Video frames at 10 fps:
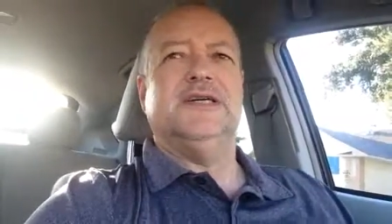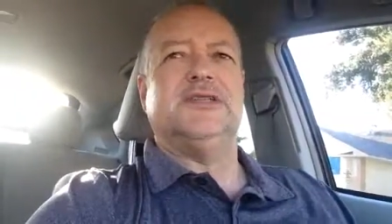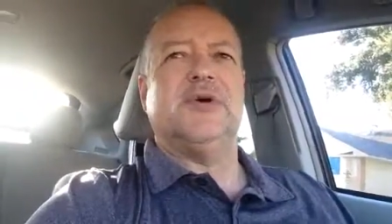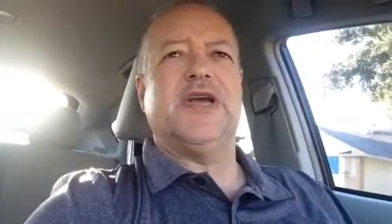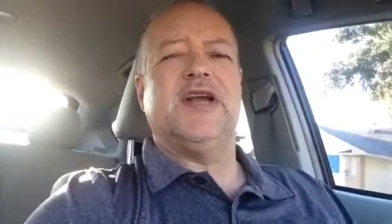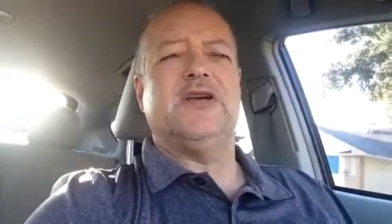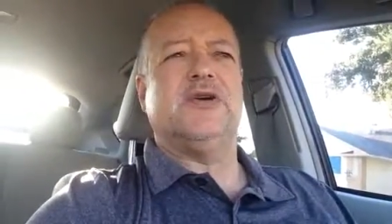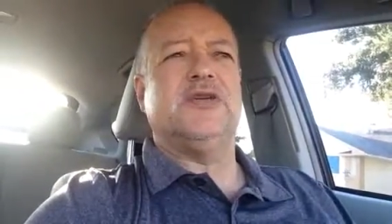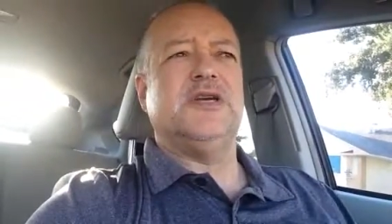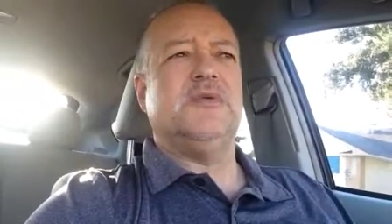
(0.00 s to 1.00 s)
So again, I
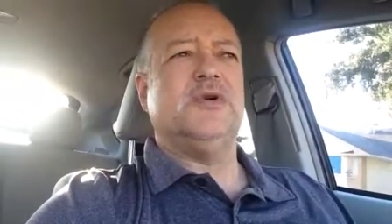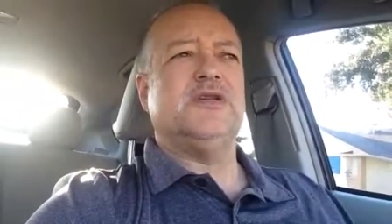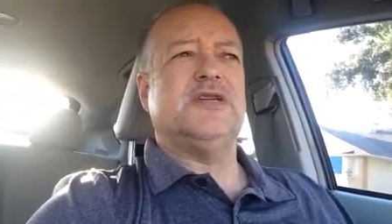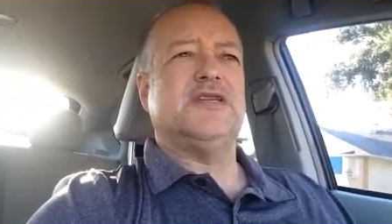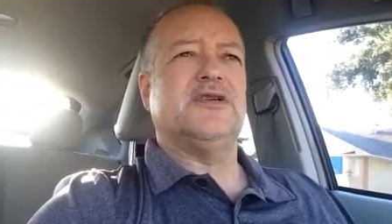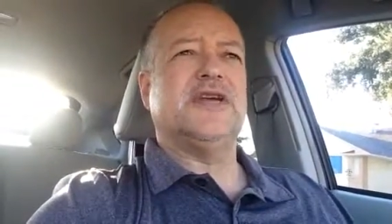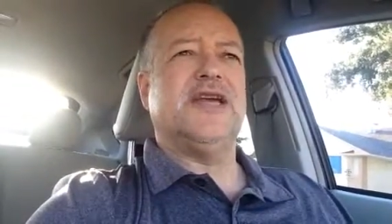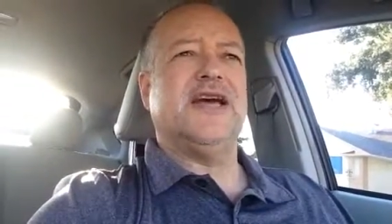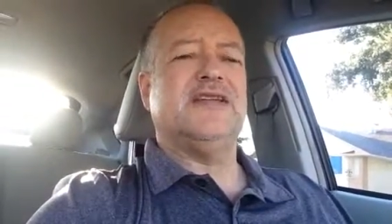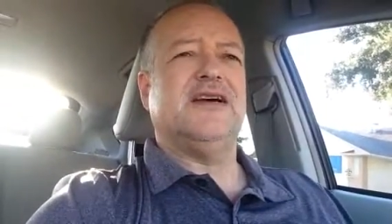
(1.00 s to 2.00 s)
encourage anyone that's
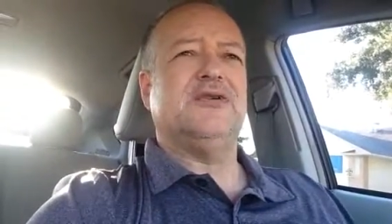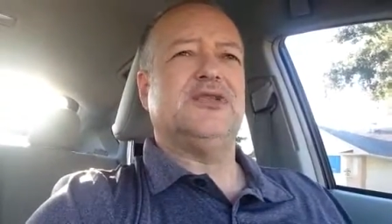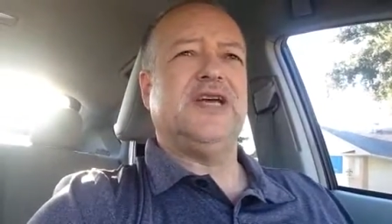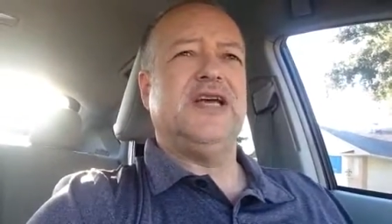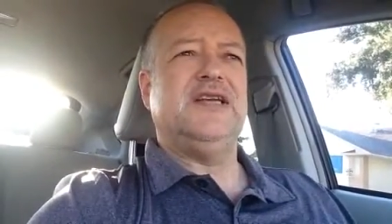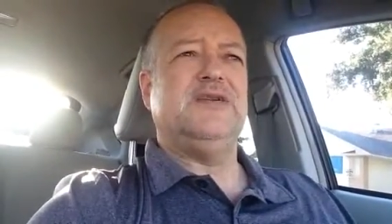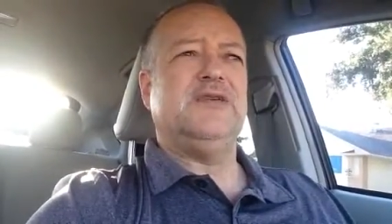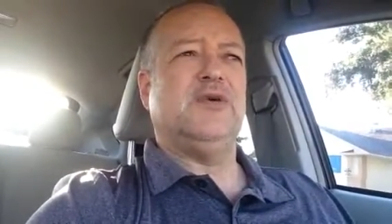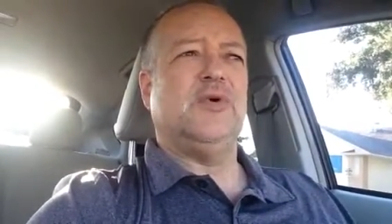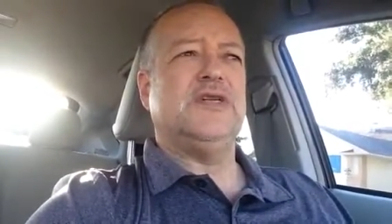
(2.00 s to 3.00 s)
looking at
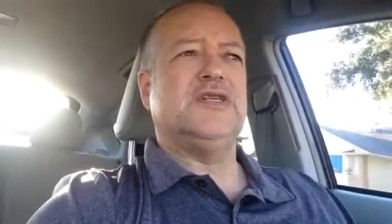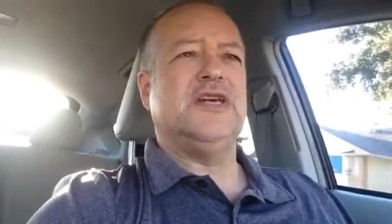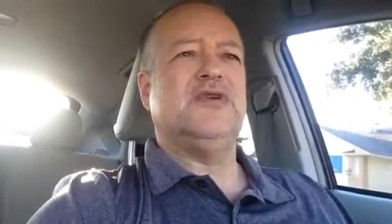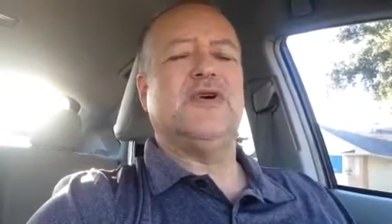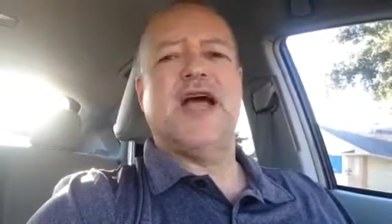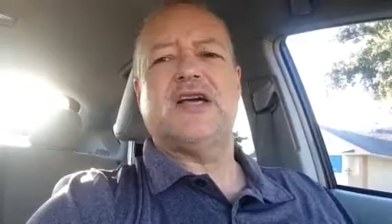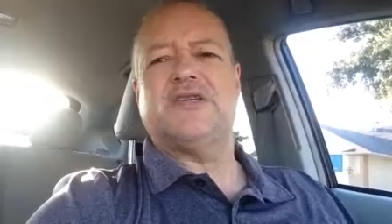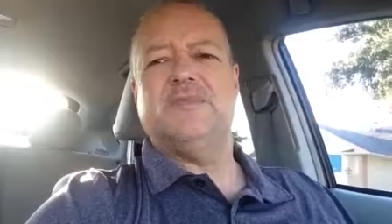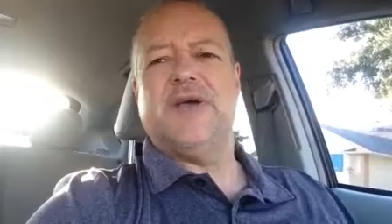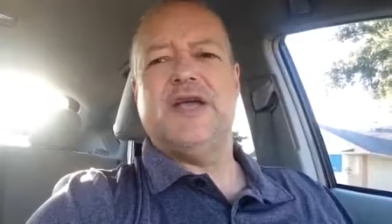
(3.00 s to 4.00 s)
understanding, what is
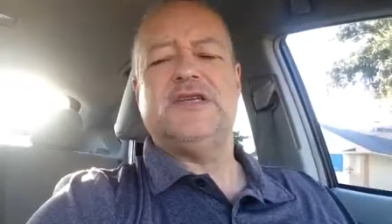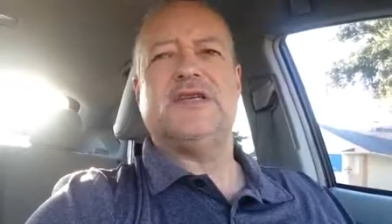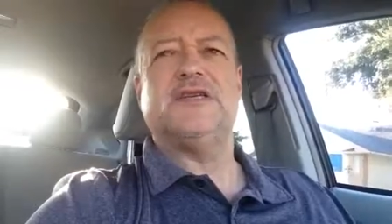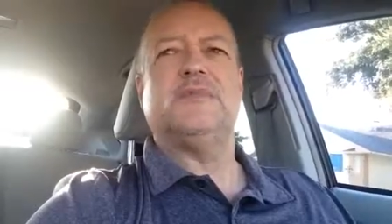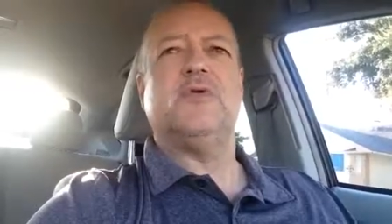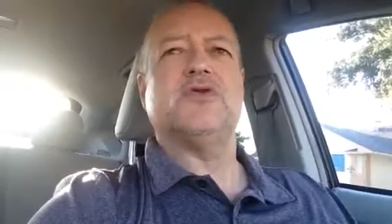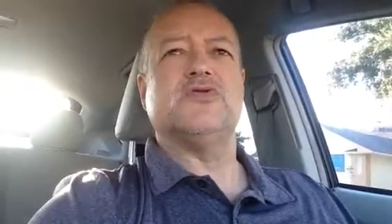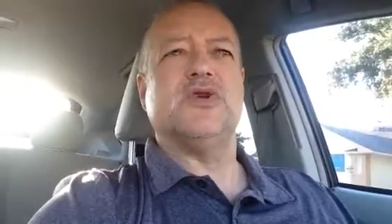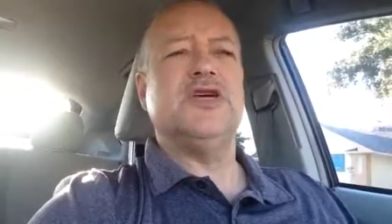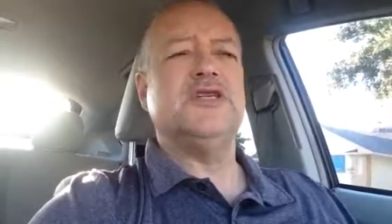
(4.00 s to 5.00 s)
interaction based. It's about what's
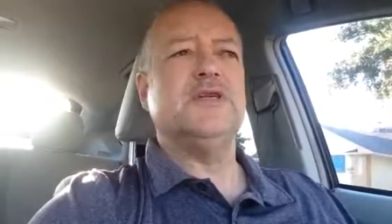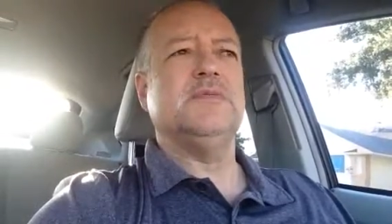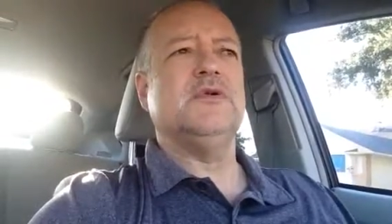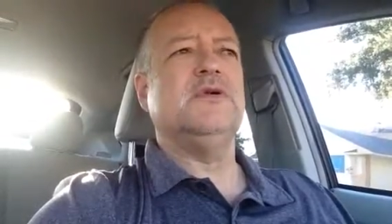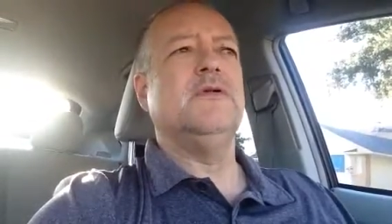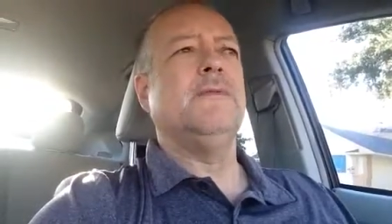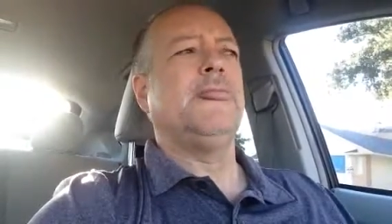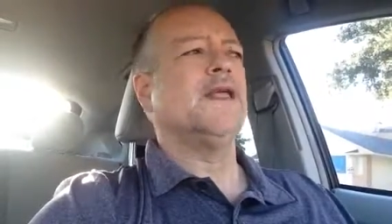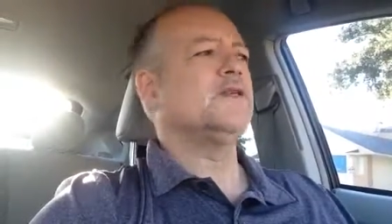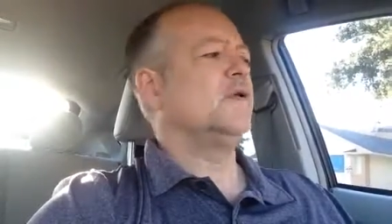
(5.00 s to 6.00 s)
reasonable.
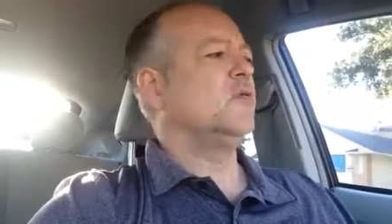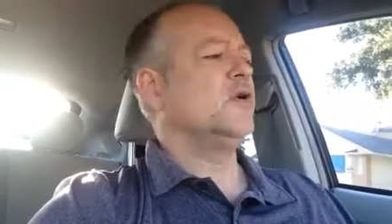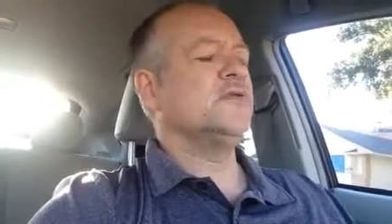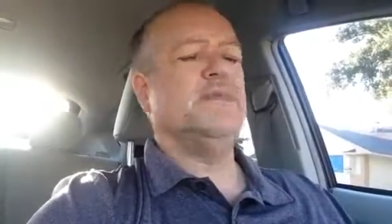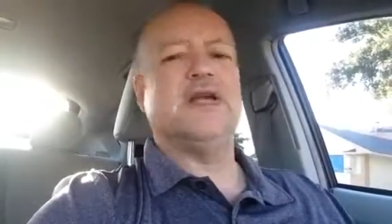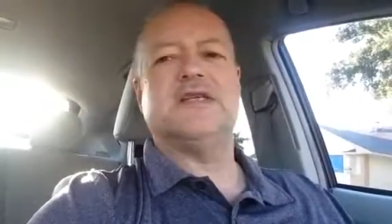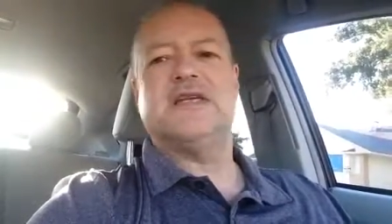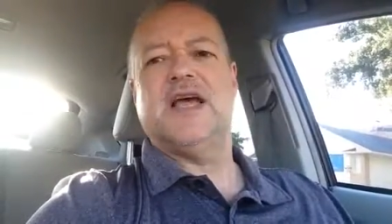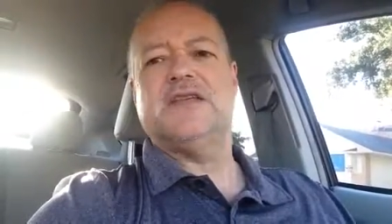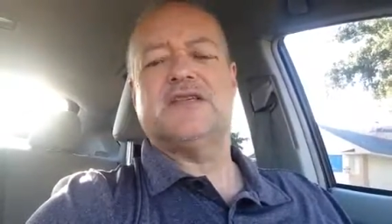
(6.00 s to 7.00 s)
It's about what makes
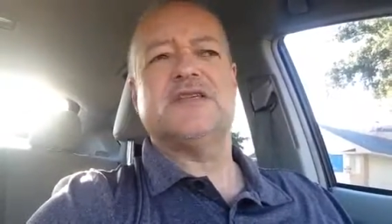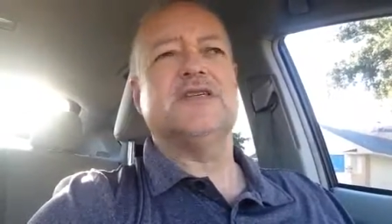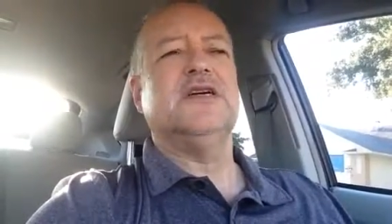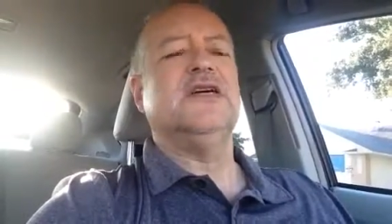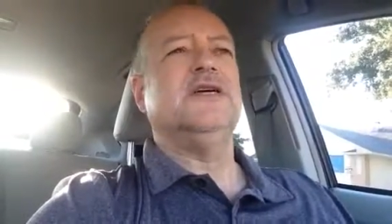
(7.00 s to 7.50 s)
sense.